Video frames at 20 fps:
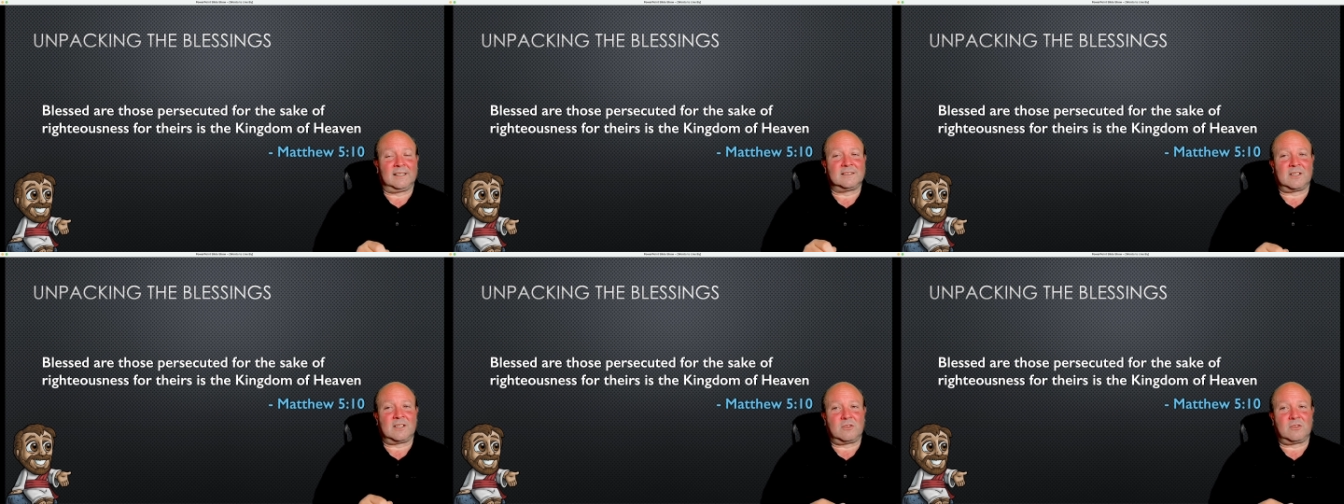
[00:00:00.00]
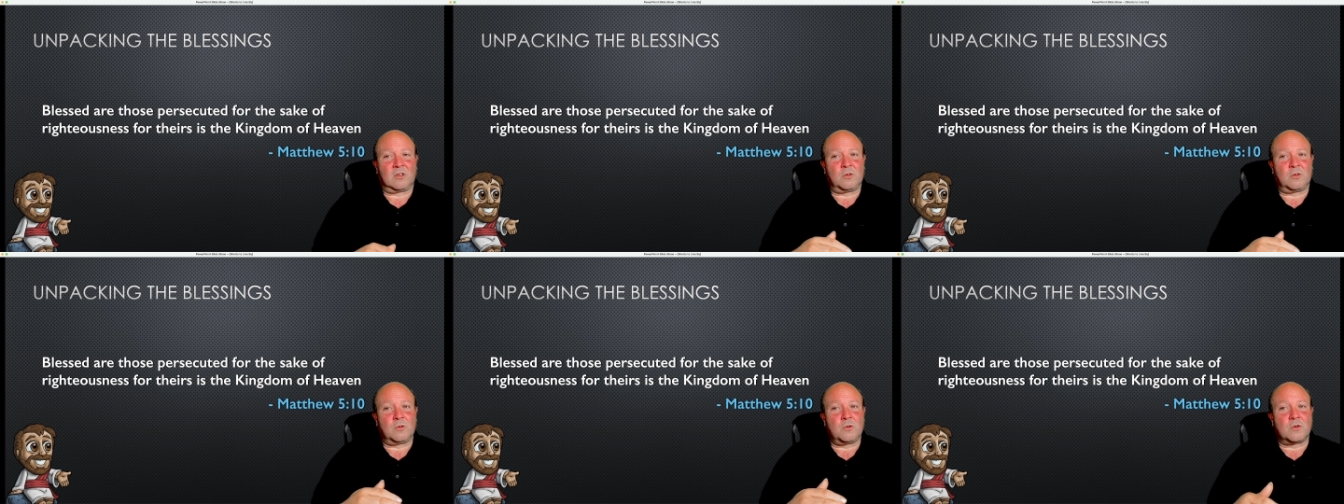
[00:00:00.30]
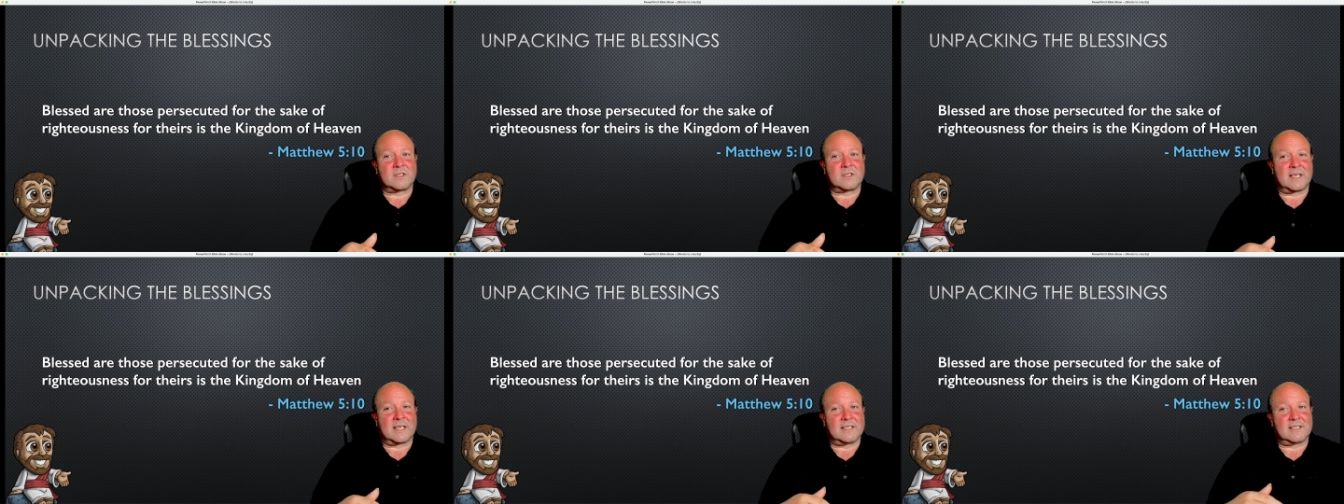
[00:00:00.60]
So the law
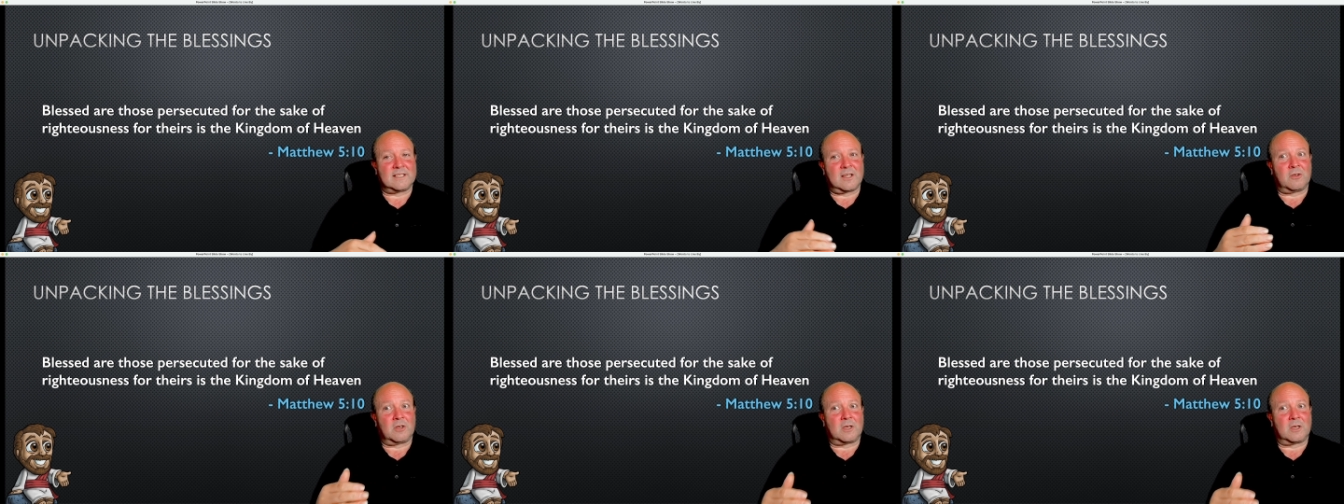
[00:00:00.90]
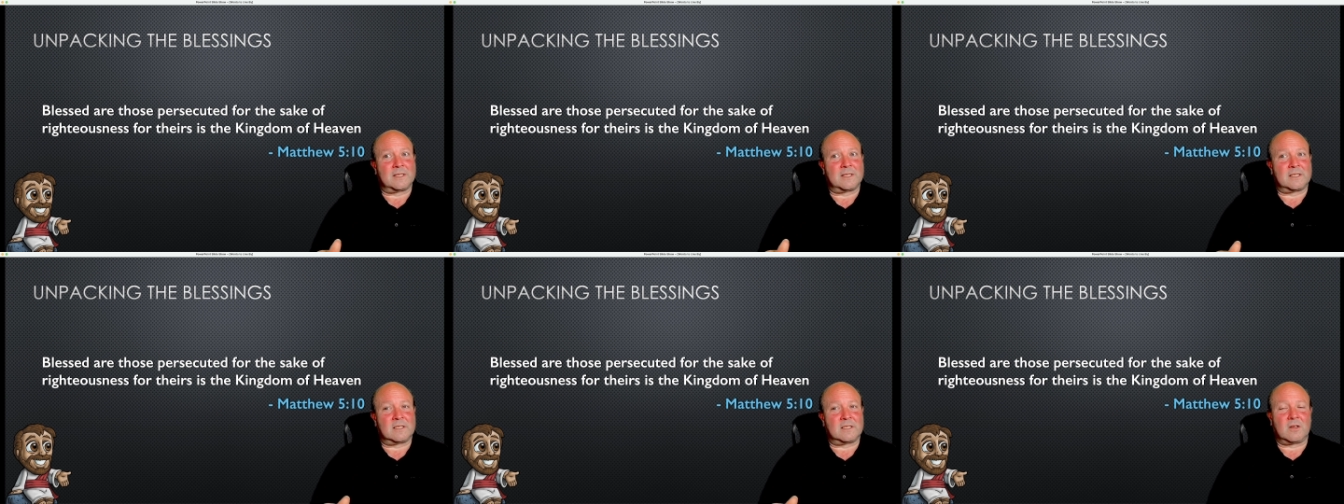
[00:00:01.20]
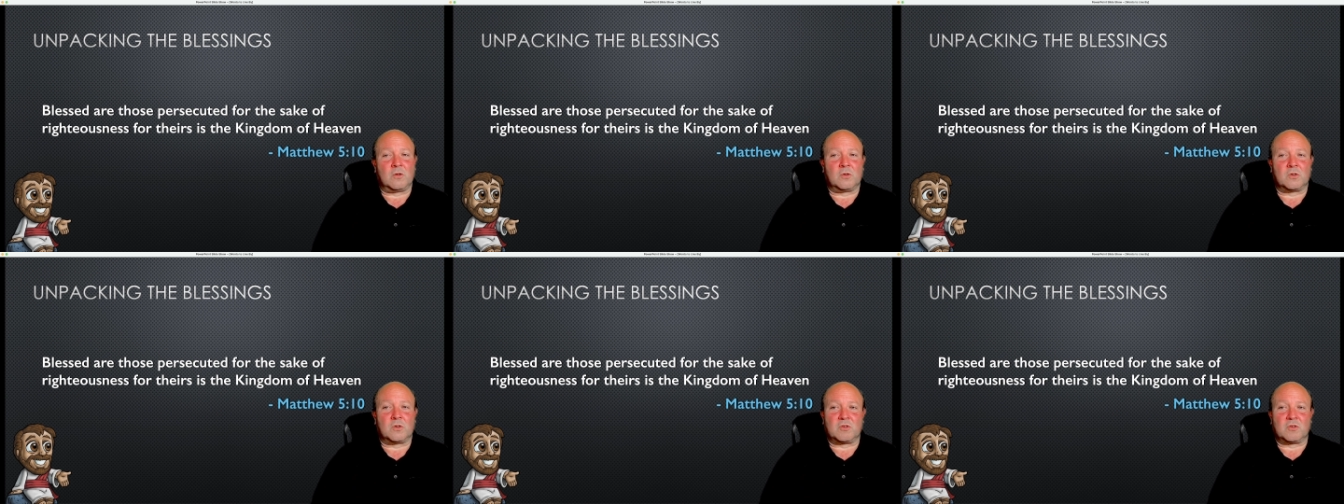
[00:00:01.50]
says don't commit
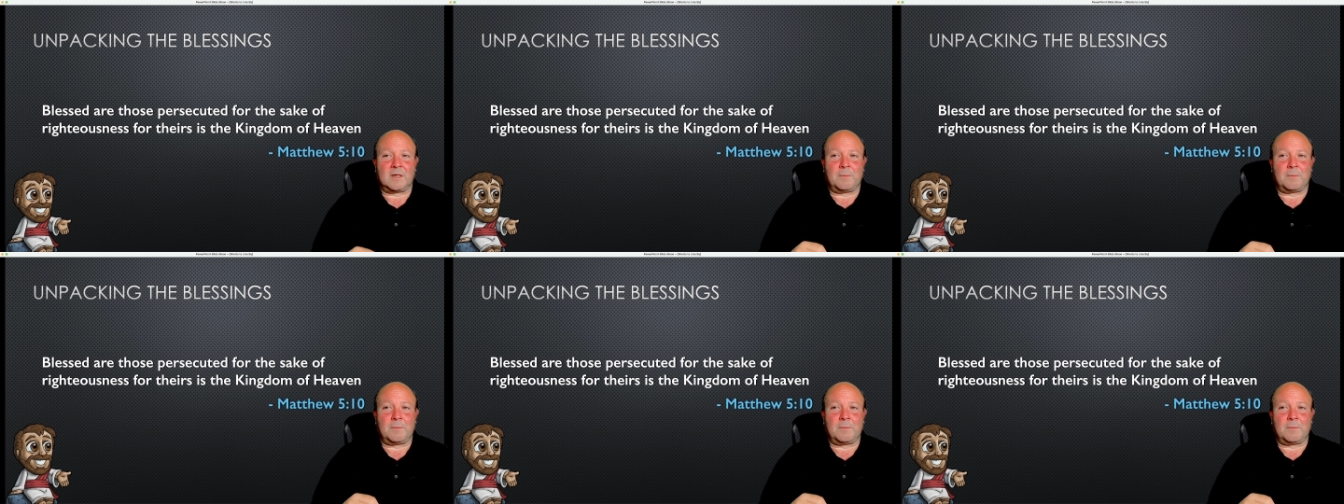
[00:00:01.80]
adultery,